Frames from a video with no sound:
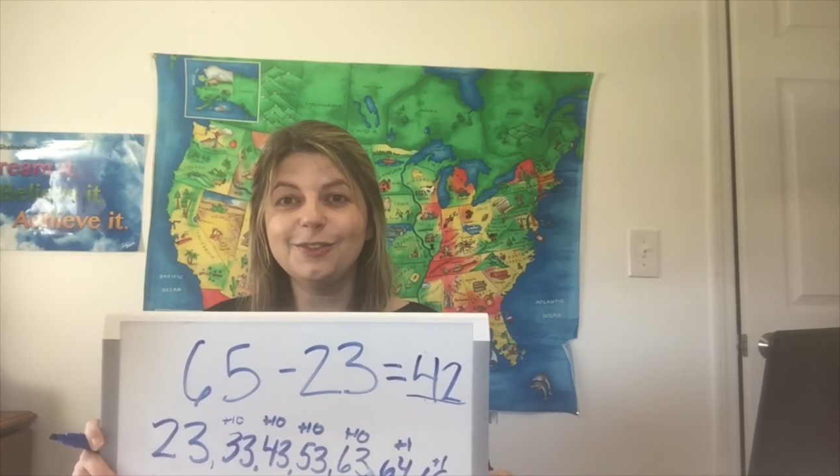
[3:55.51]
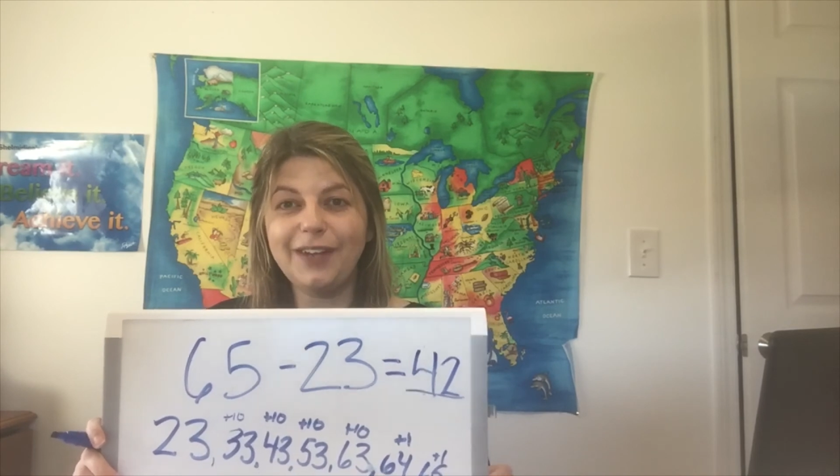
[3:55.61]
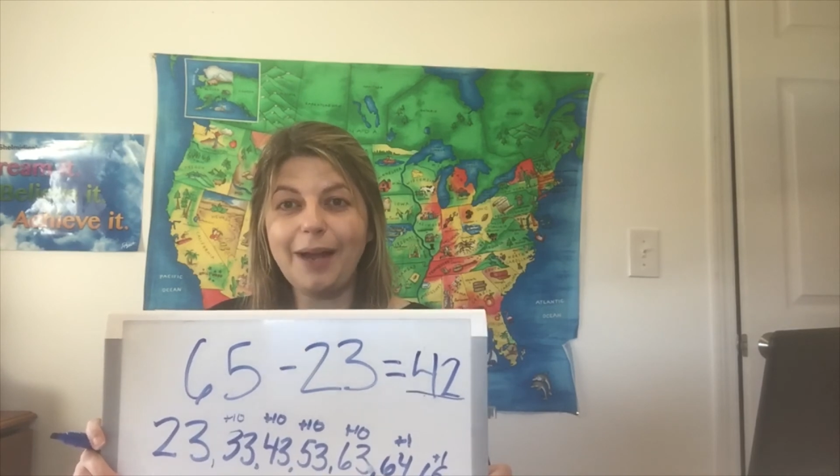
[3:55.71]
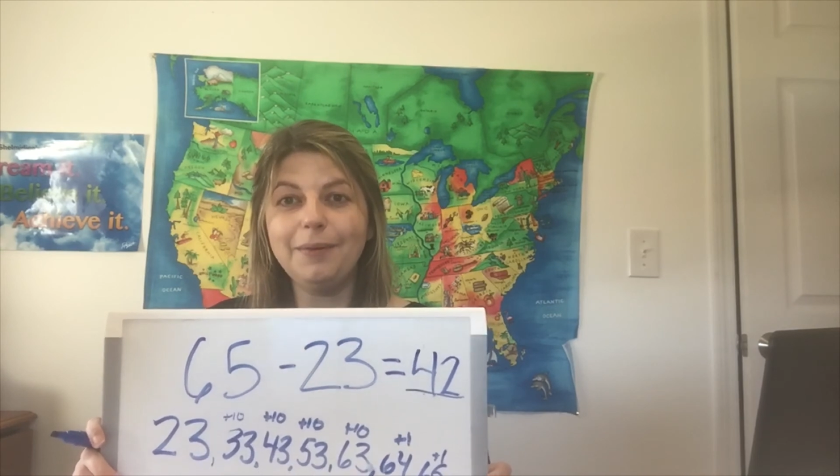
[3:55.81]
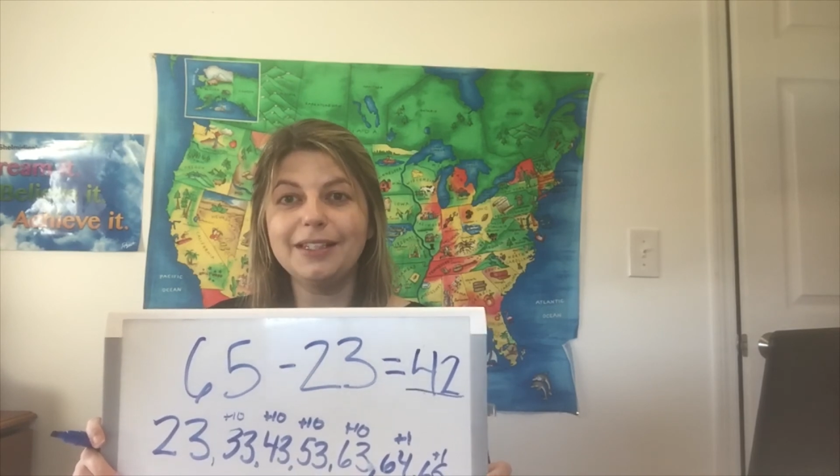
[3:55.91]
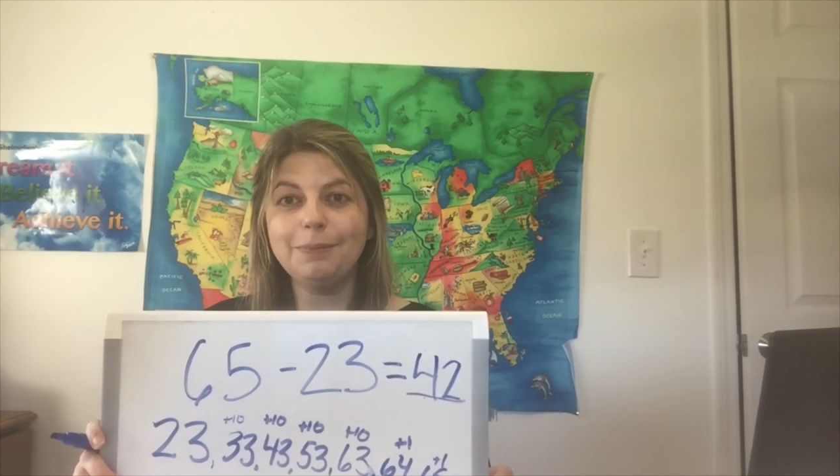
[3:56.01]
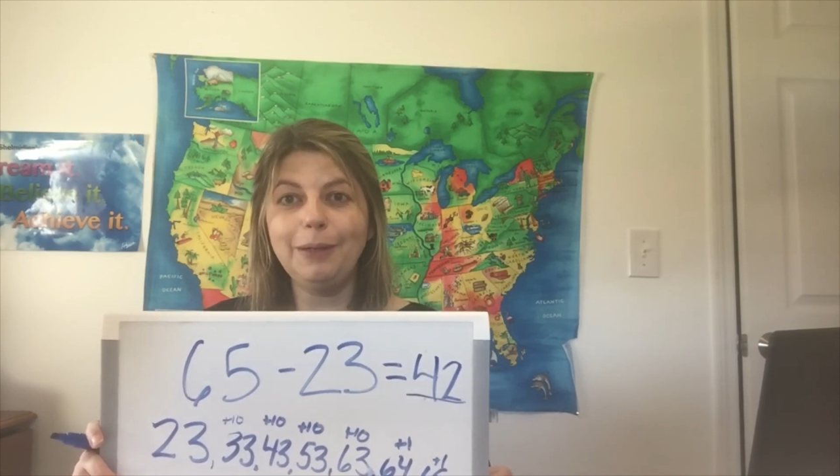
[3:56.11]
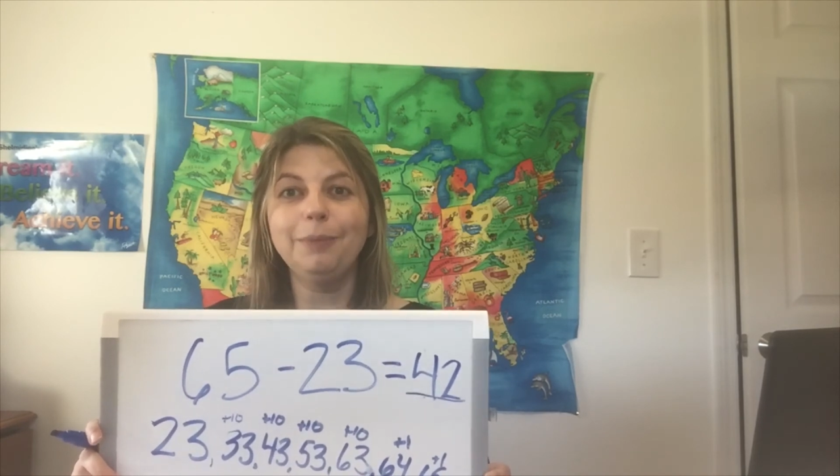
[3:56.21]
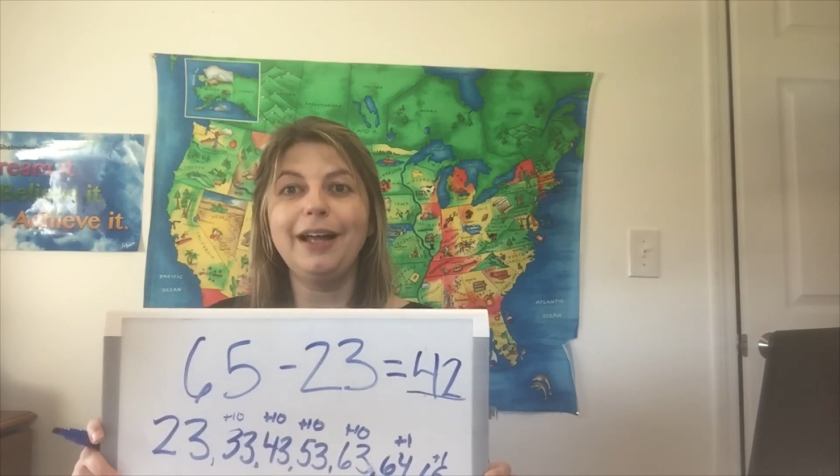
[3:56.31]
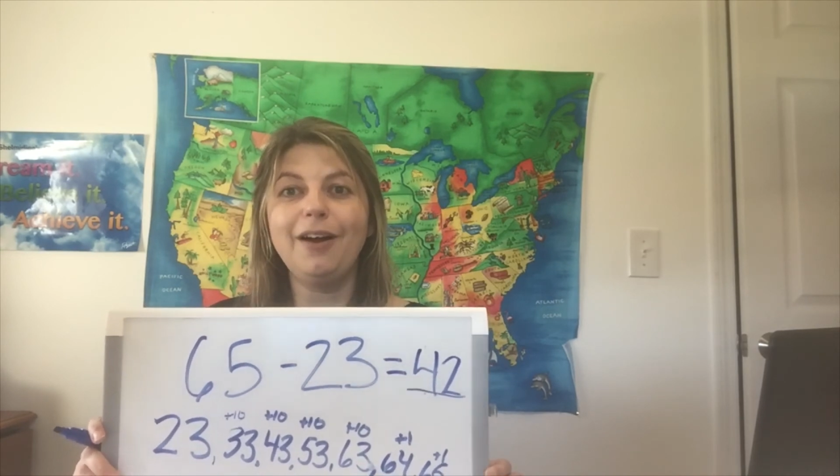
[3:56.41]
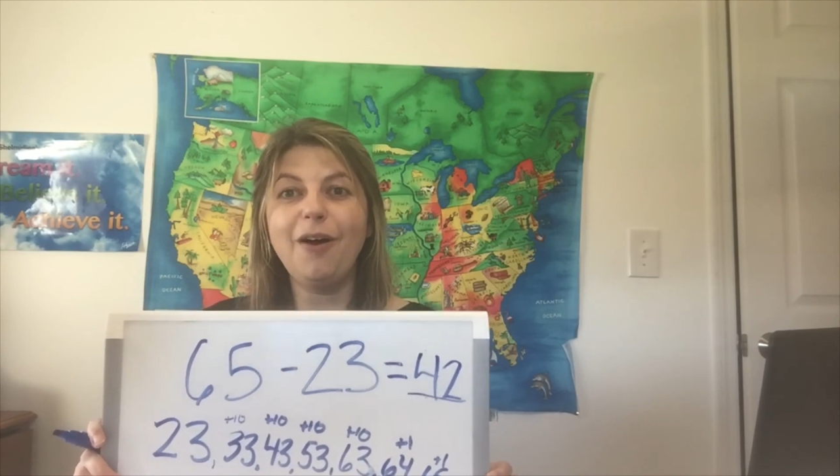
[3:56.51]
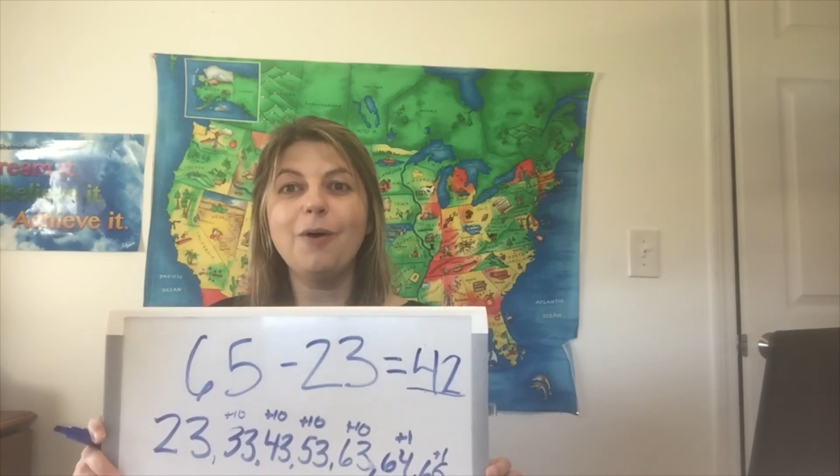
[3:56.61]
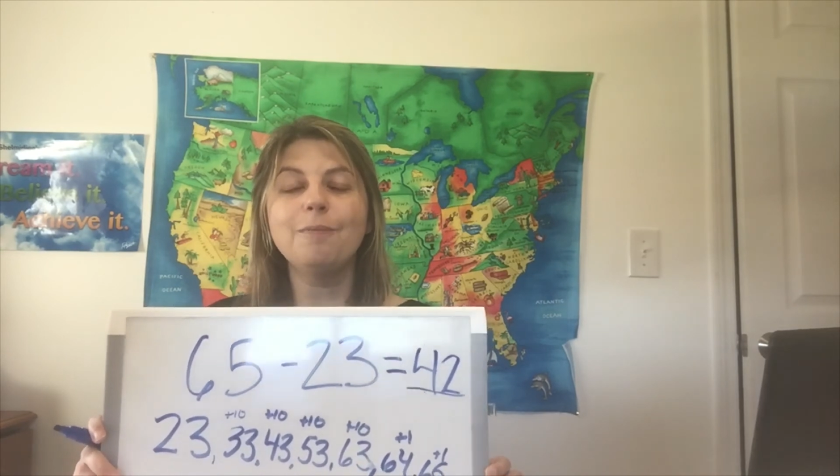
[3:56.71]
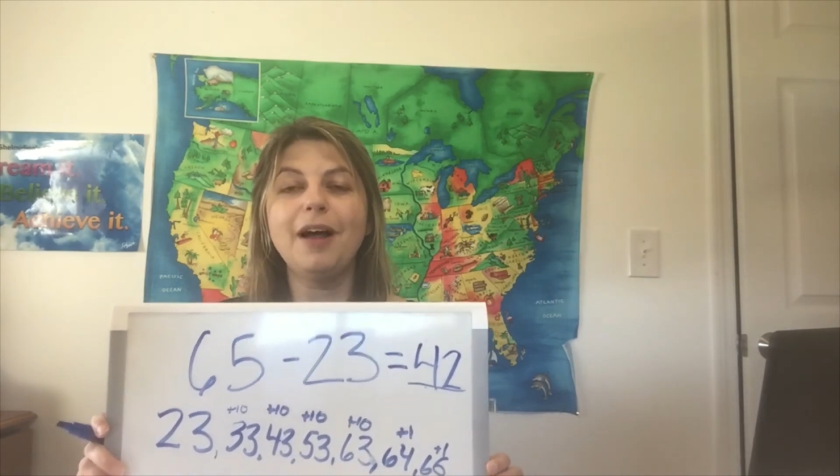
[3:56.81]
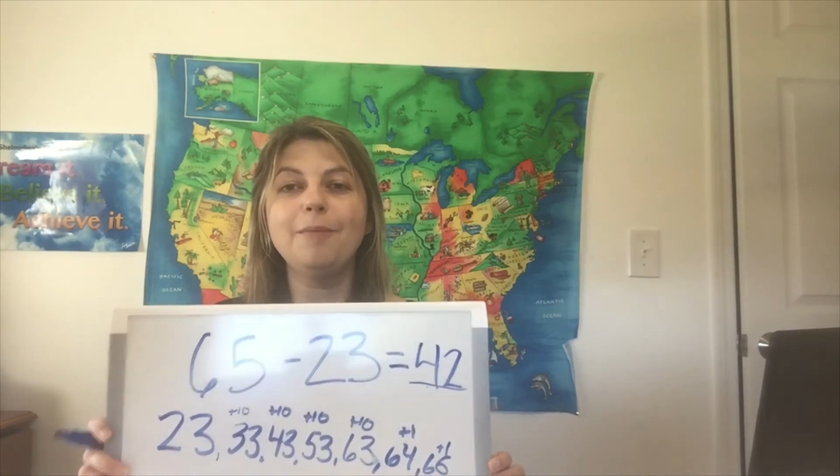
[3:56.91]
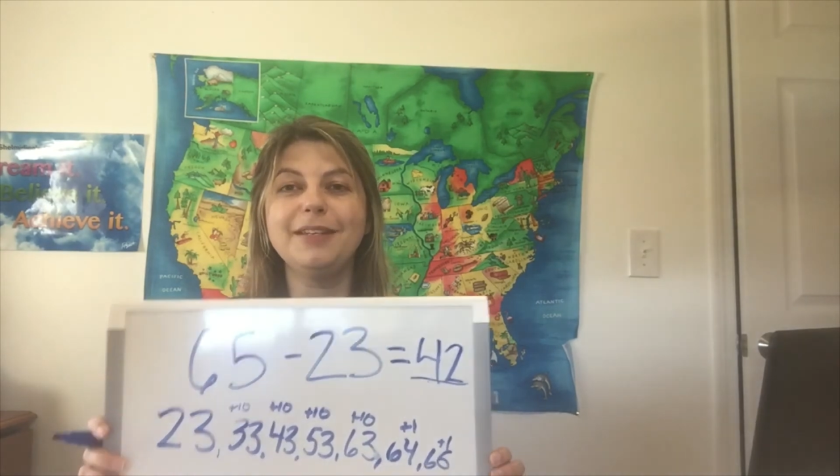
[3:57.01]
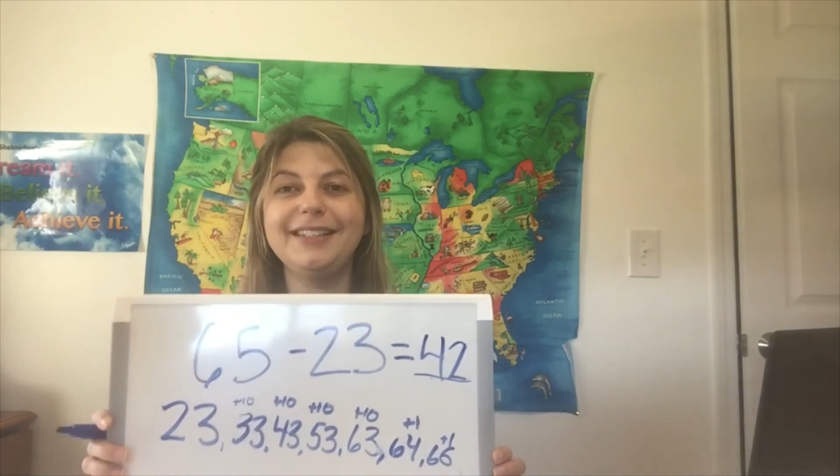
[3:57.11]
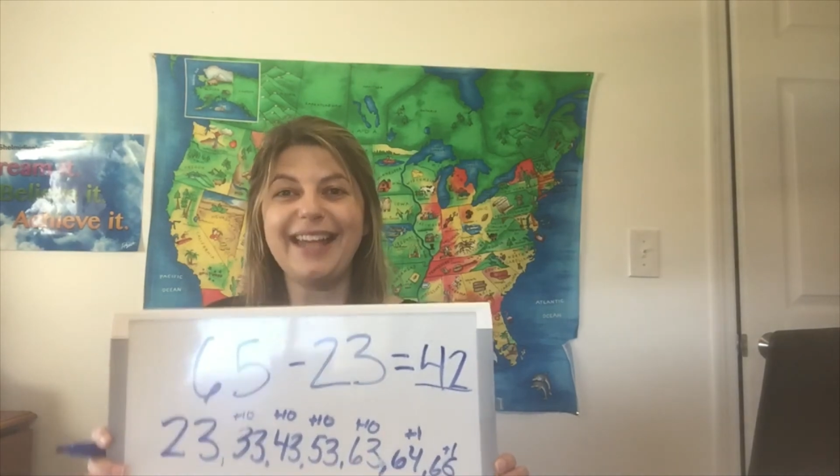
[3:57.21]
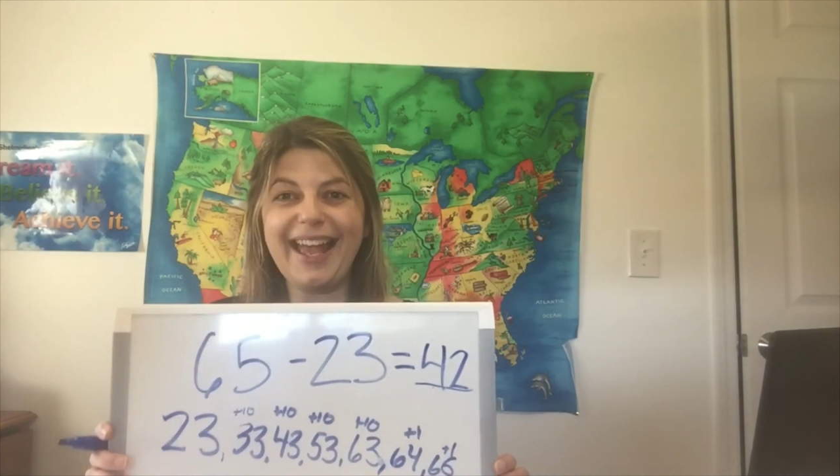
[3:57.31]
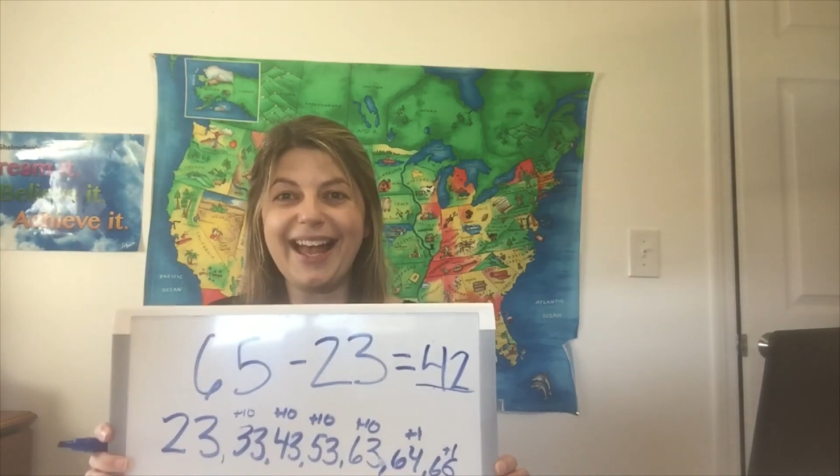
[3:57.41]
fabulous people at home, mom and
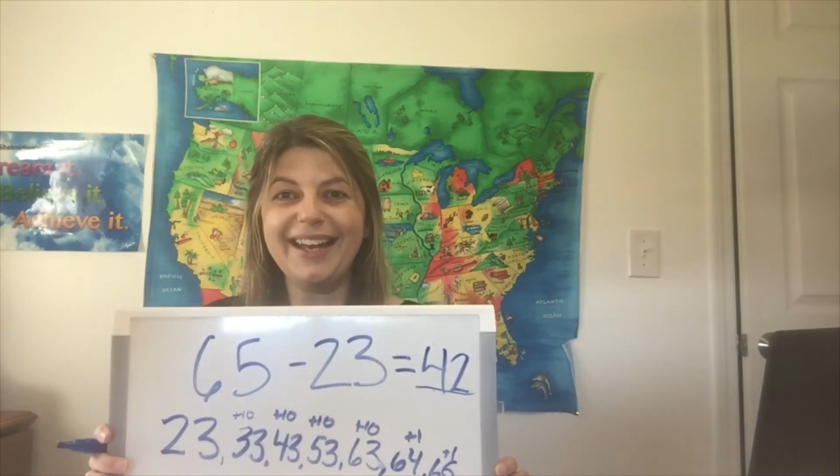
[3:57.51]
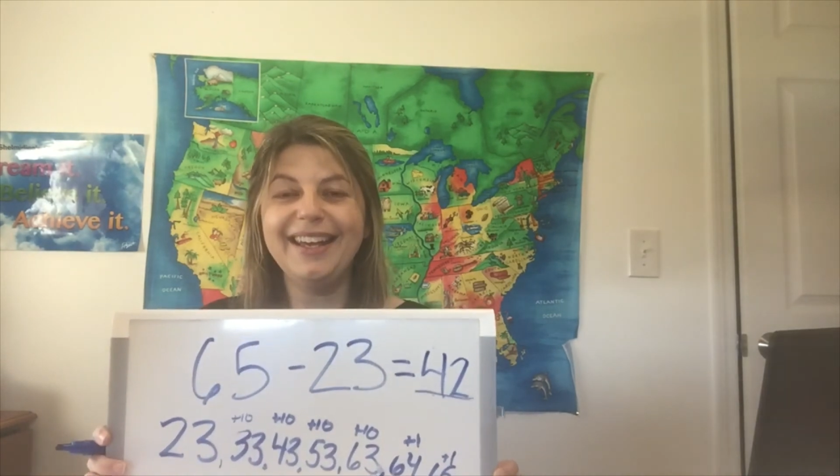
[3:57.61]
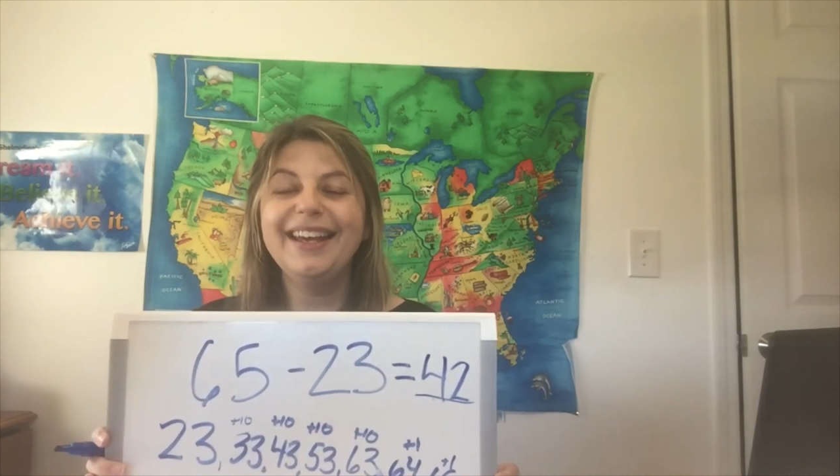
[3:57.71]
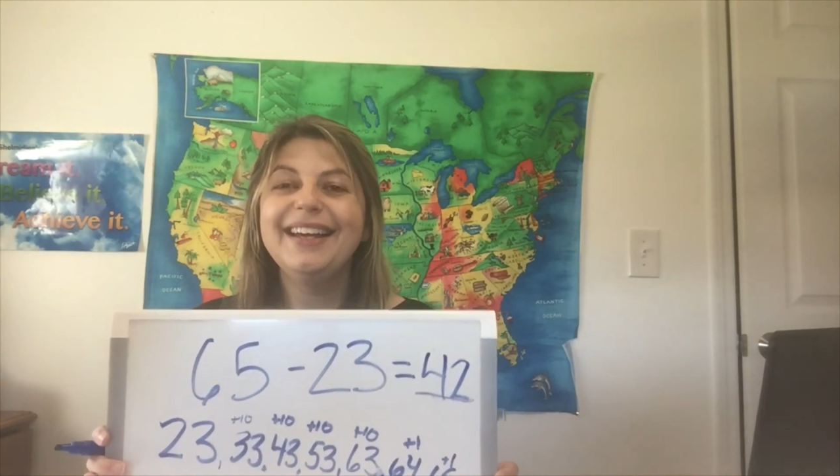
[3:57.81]
dad,